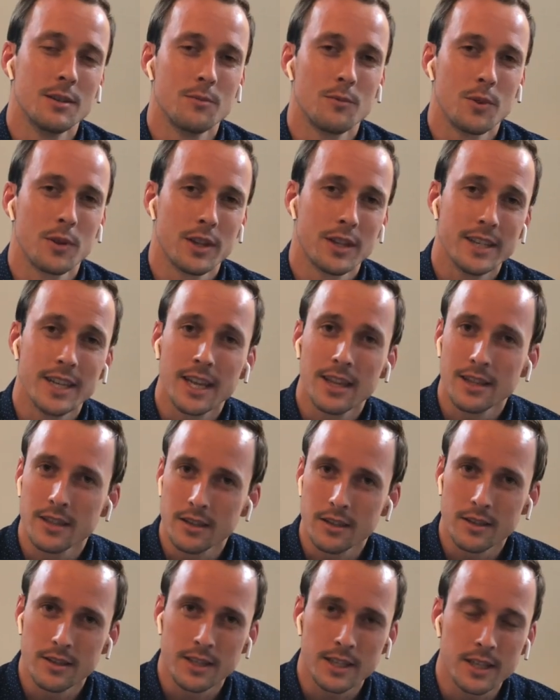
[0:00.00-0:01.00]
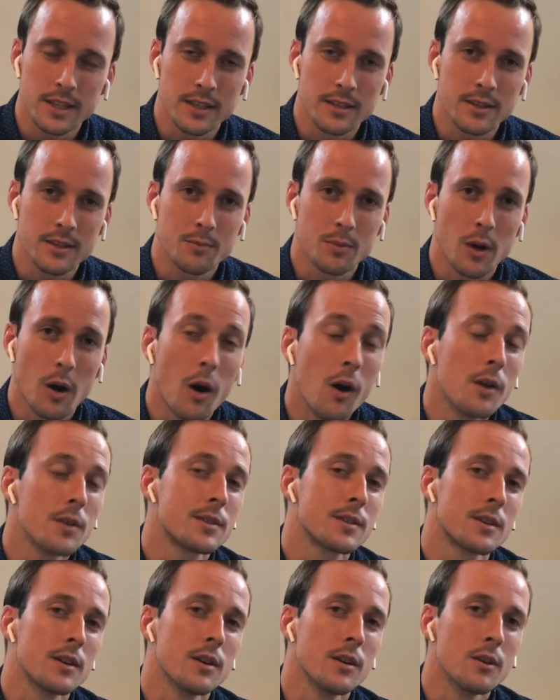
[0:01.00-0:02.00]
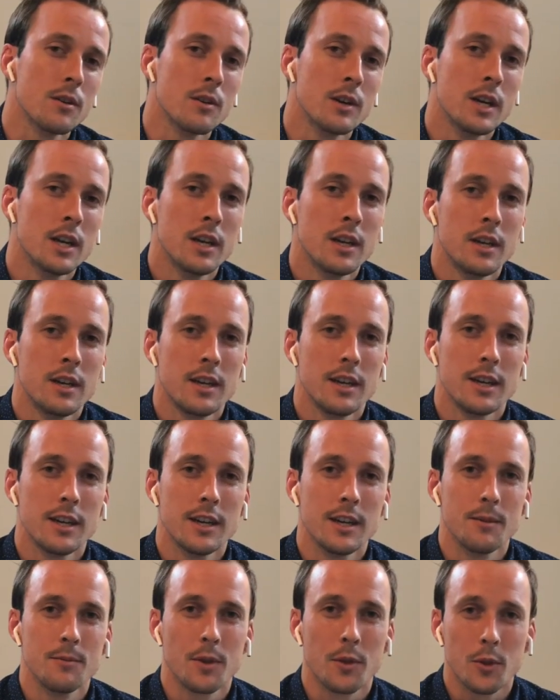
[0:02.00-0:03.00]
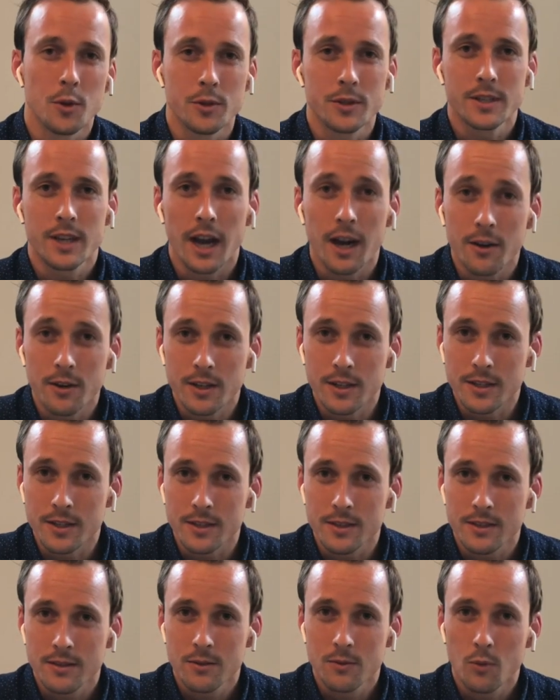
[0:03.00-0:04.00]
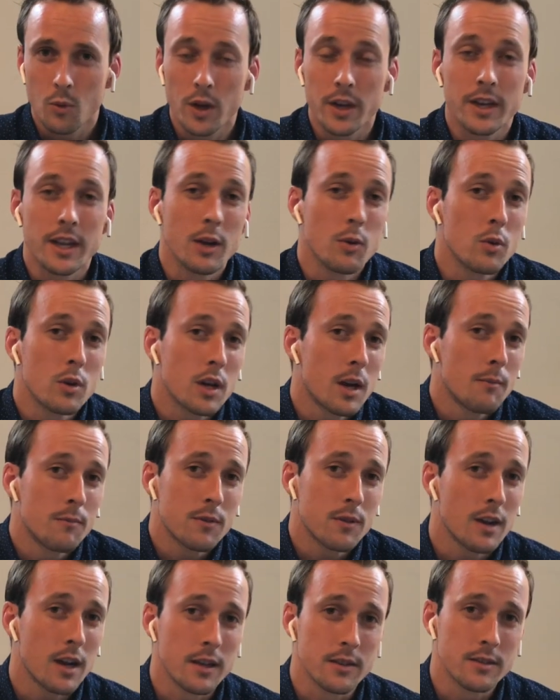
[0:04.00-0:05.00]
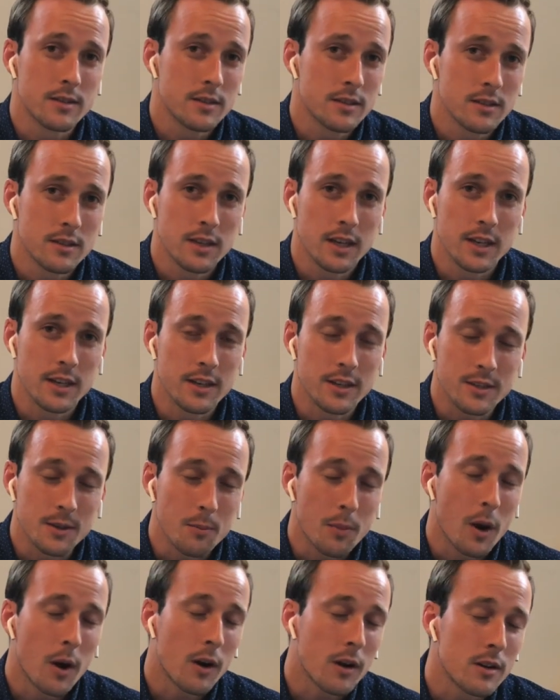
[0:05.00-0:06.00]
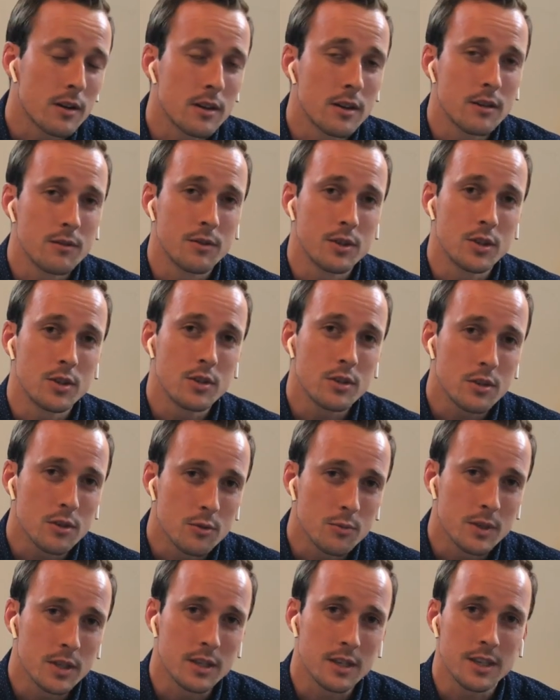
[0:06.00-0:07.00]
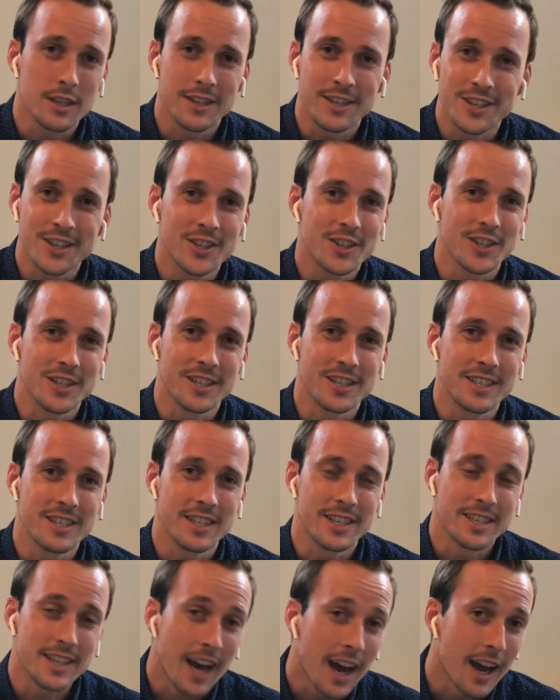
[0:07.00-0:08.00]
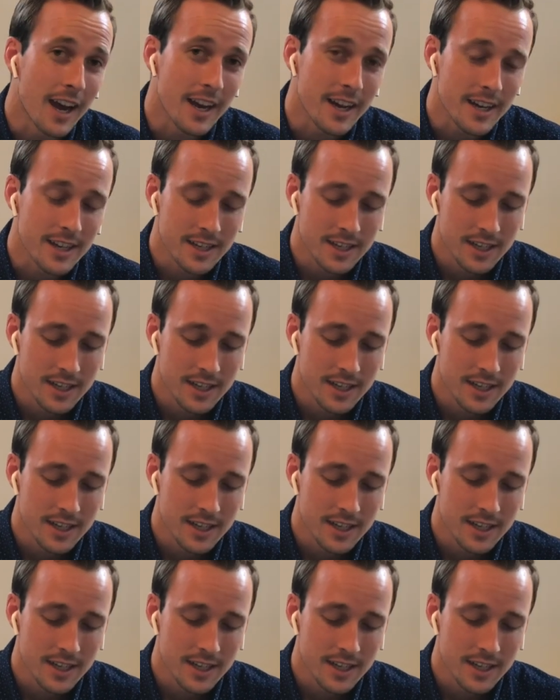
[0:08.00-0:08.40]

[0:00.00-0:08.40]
with a deadly disease, but also that those sirens one day will come for us. And it is a part of the human condition to die.